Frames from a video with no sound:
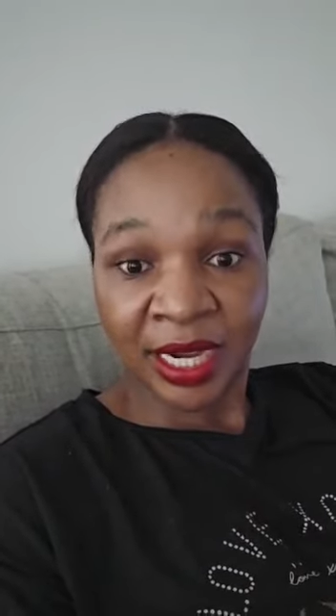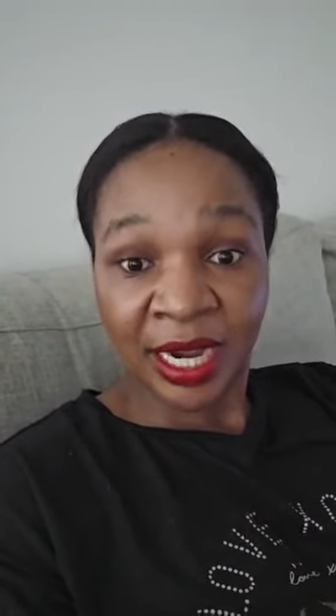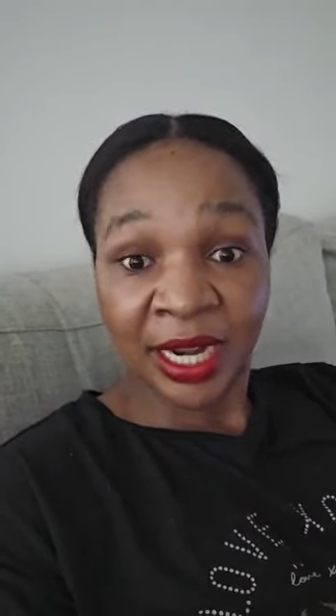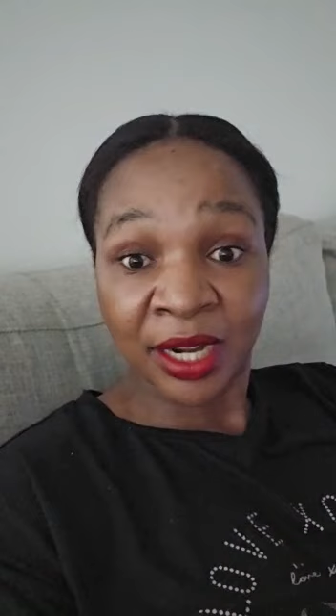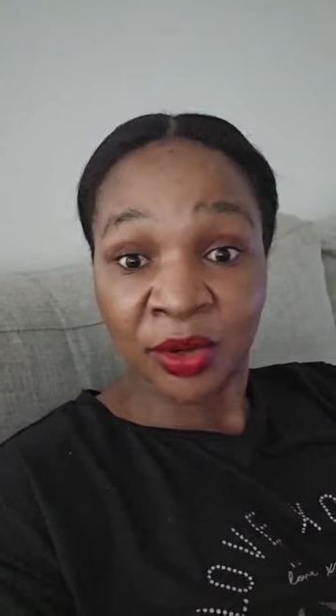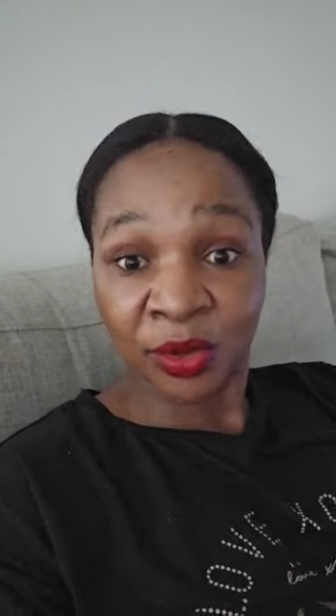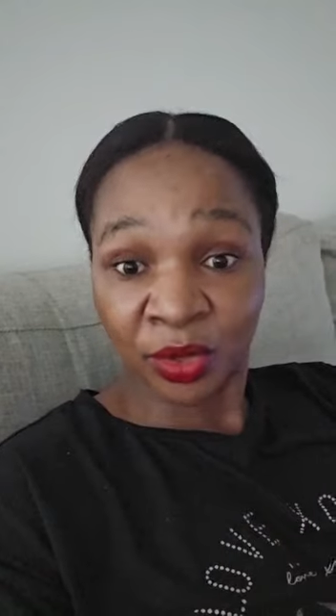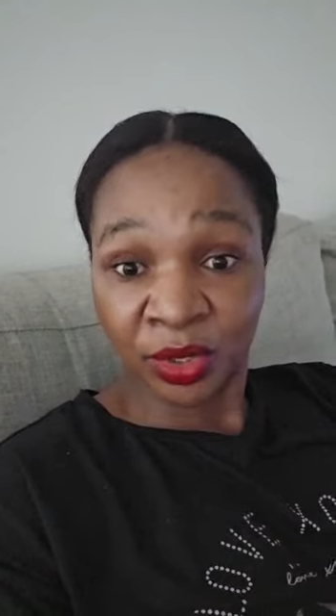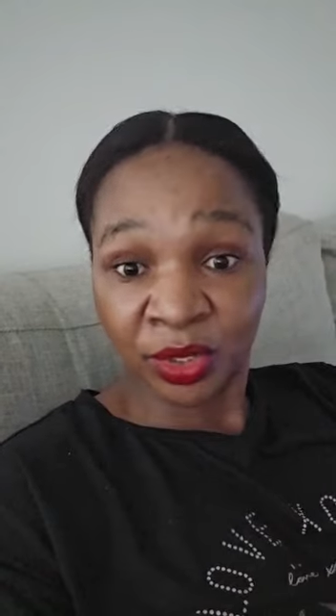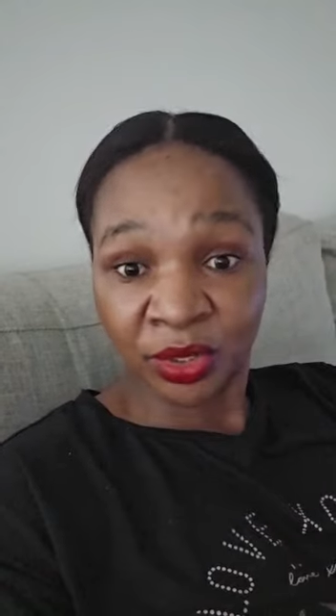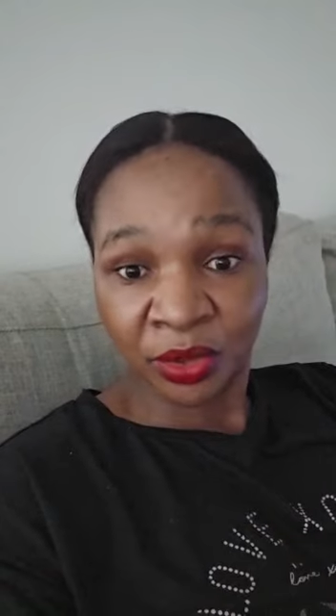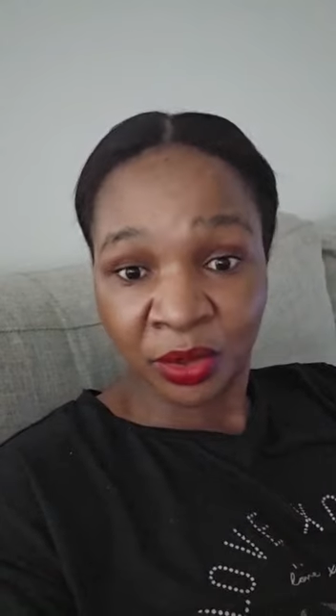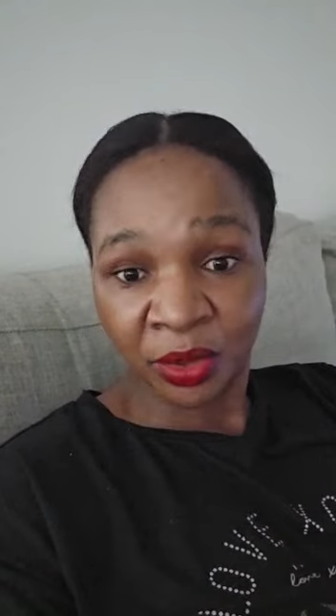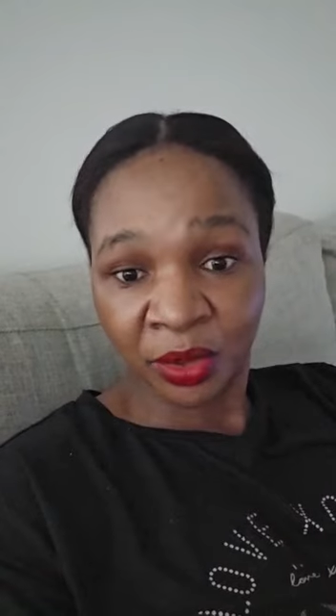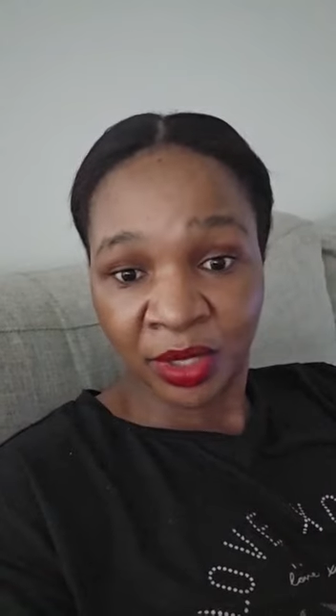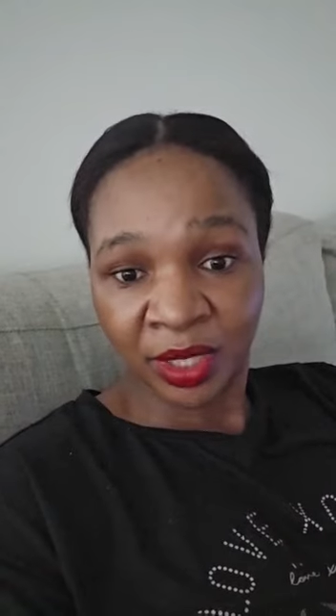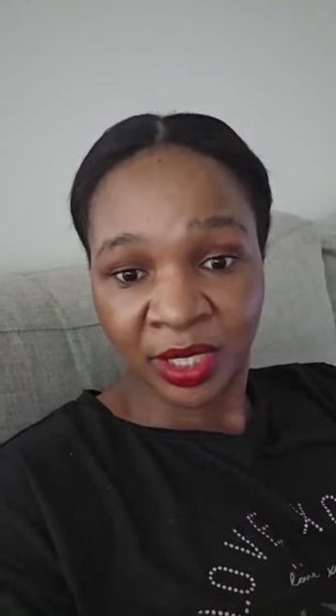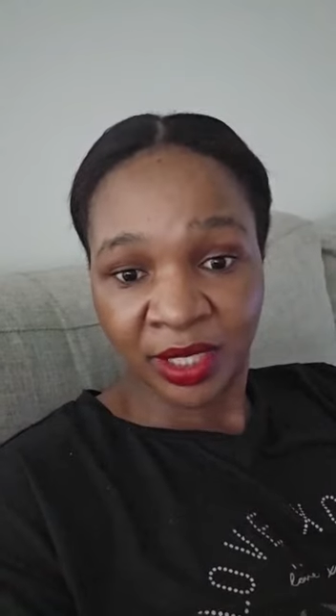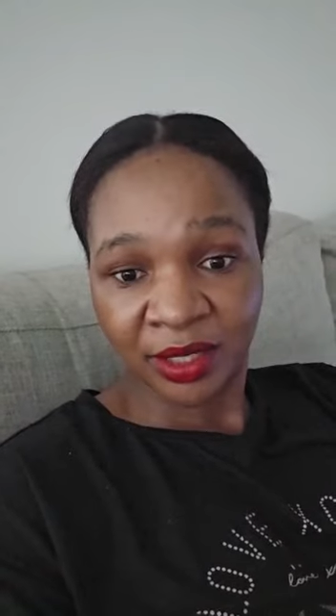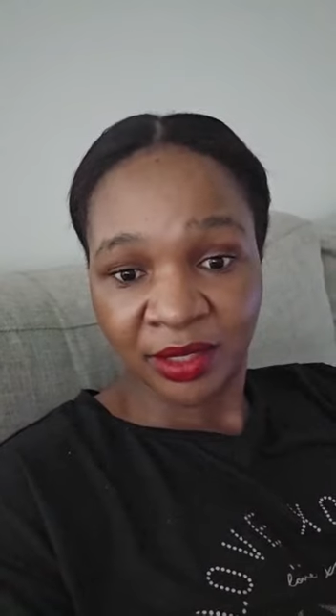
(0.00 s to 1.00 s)
not
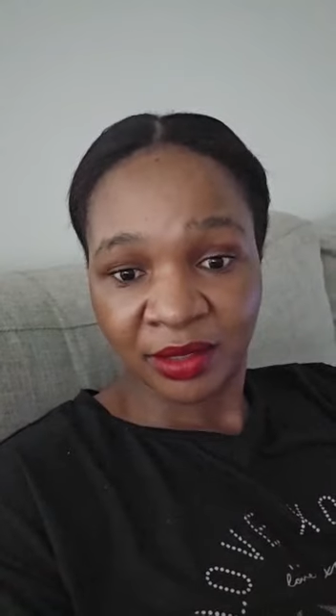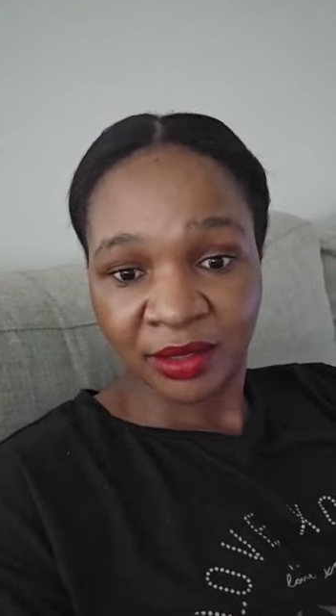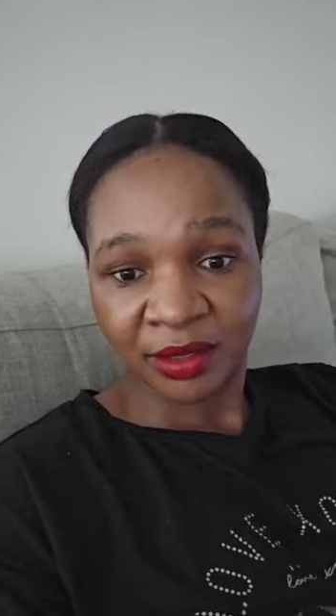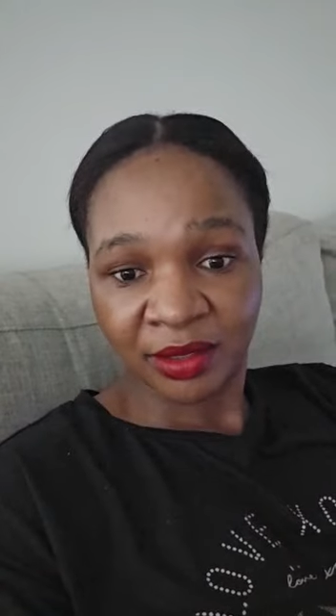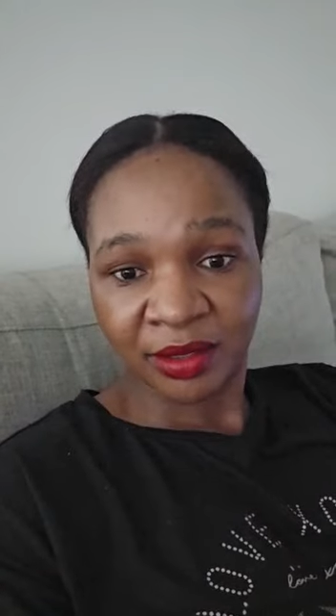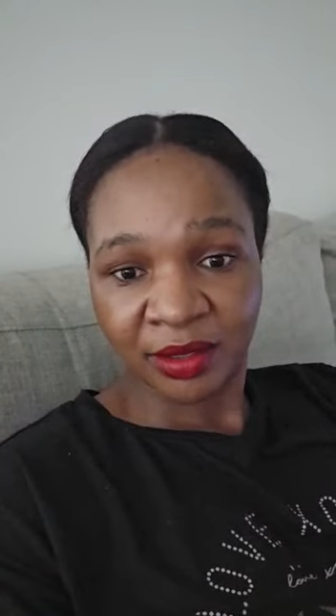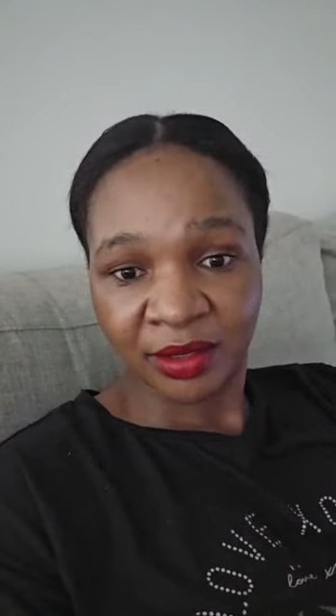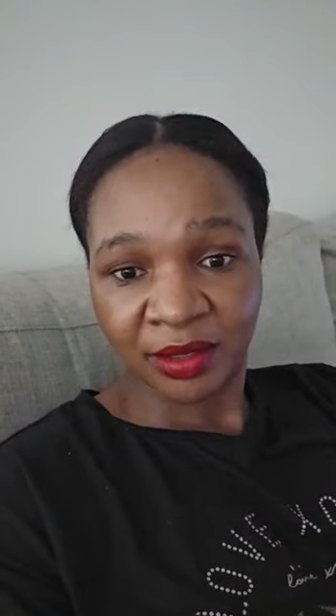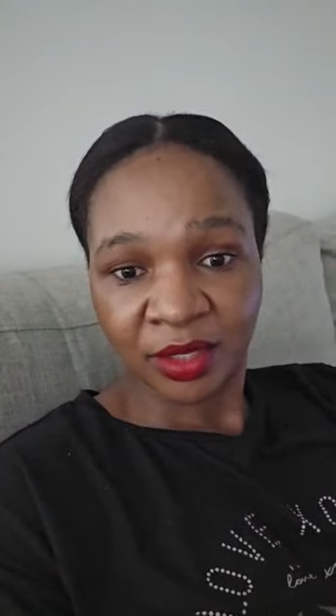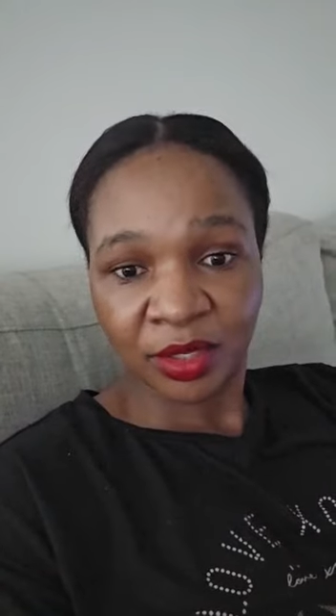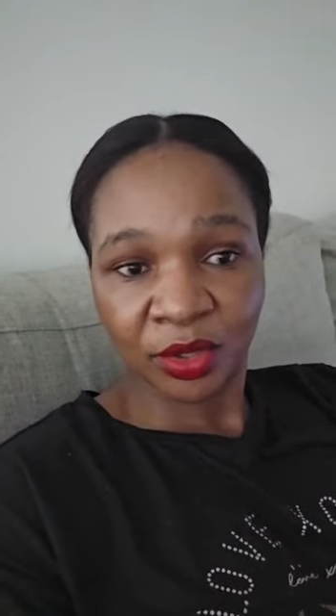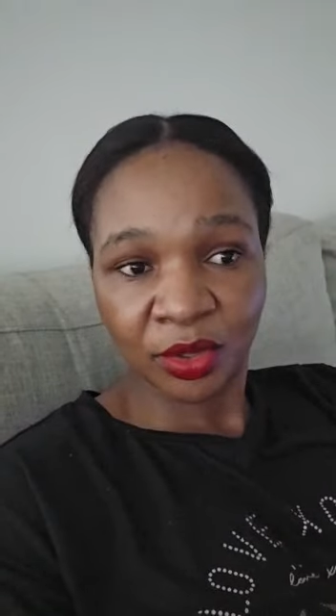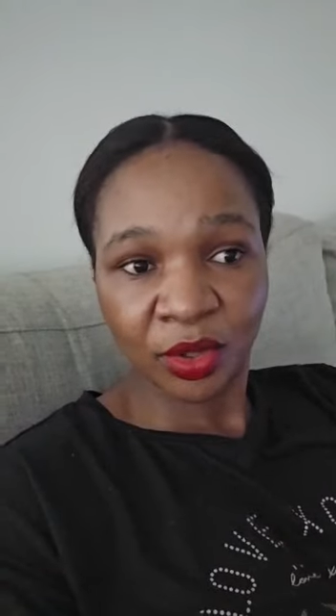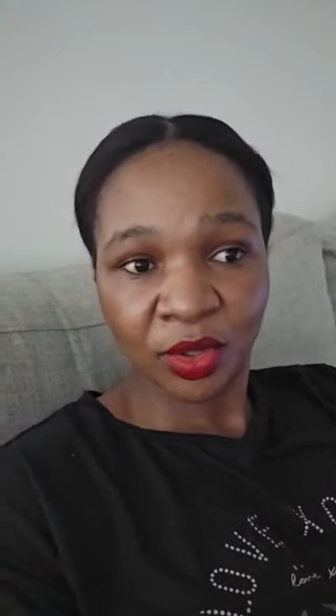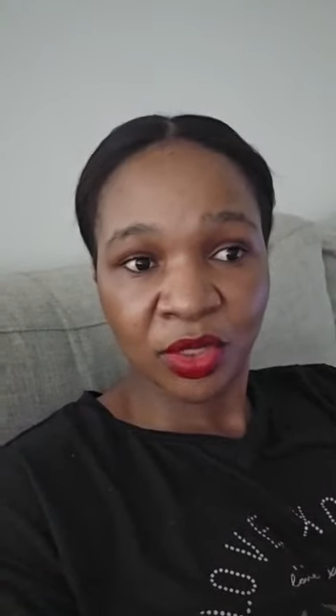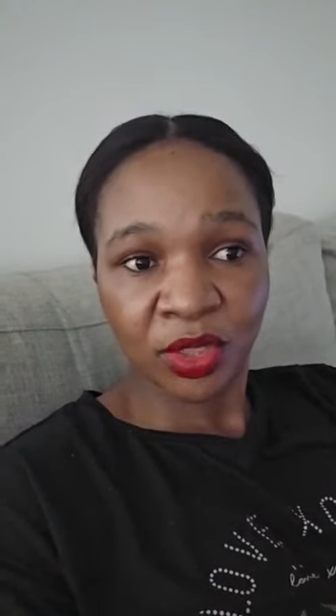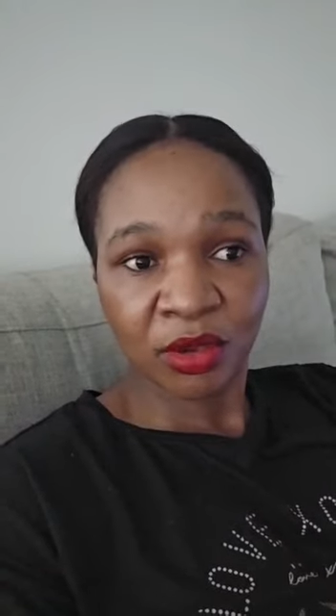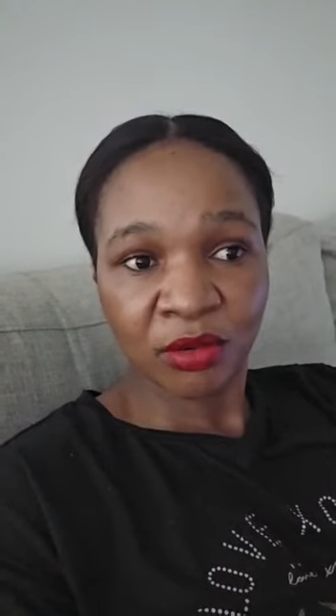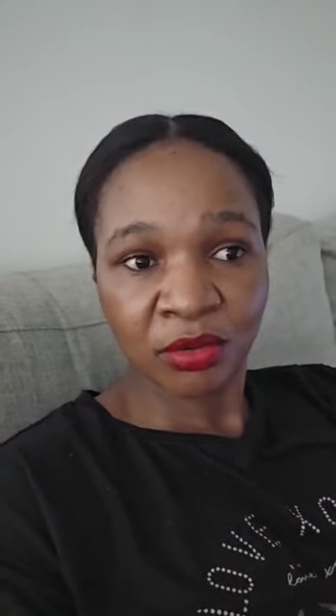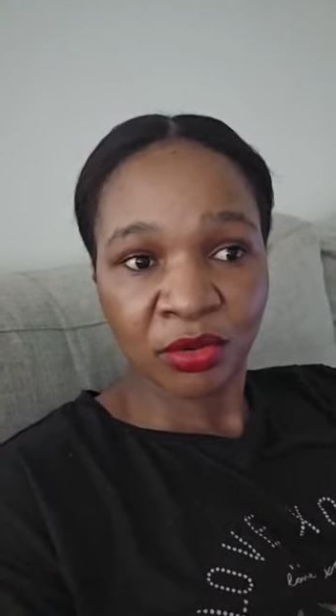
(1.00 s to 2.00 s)
known.
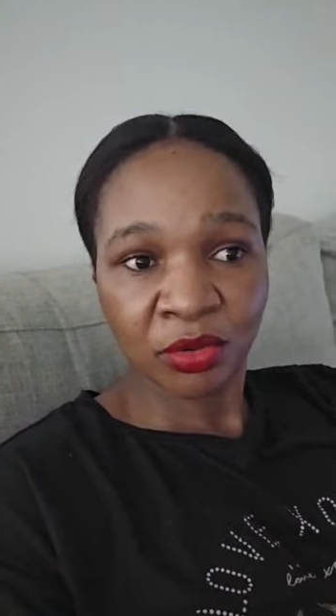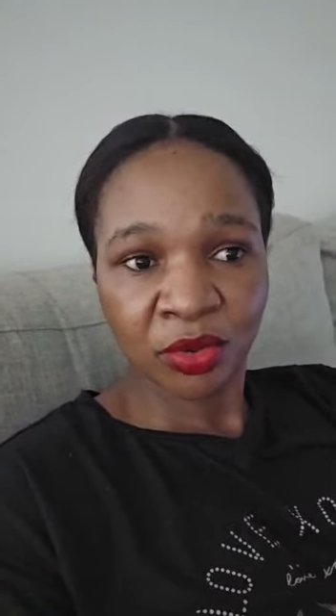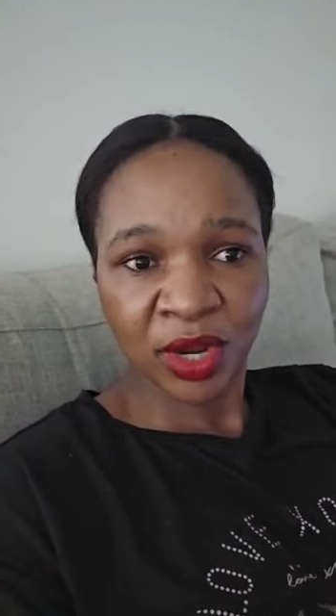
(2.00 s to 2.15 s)
They will